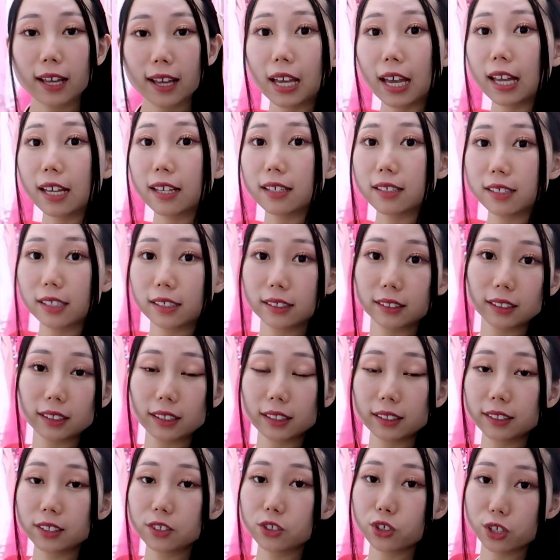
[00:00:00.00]
and this
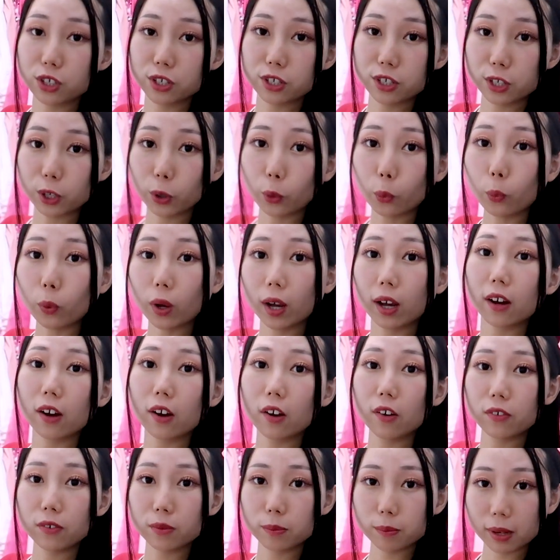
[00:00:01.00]
is just the one
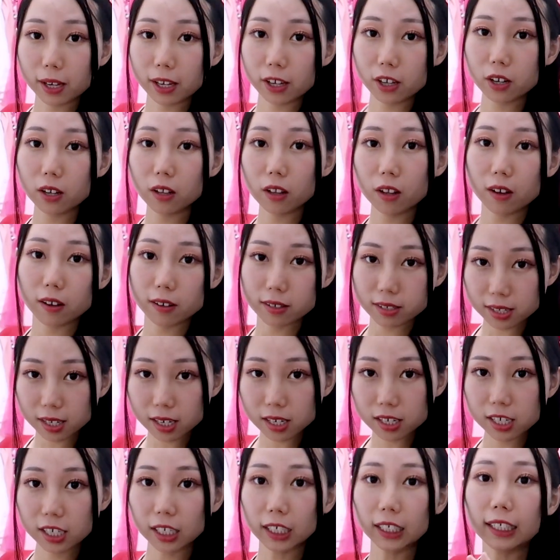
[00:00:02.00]
of my
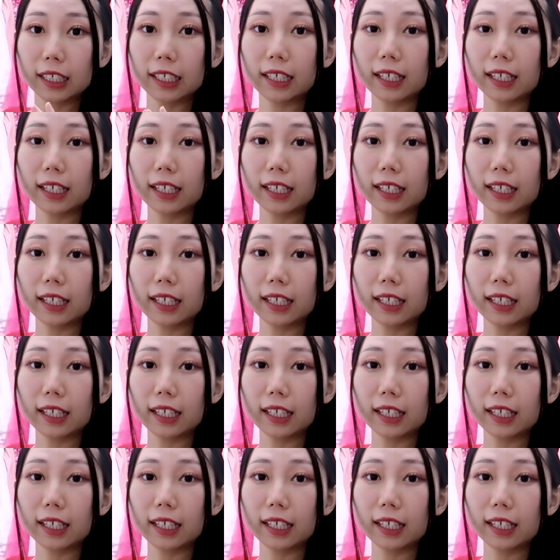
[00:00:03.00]
closet.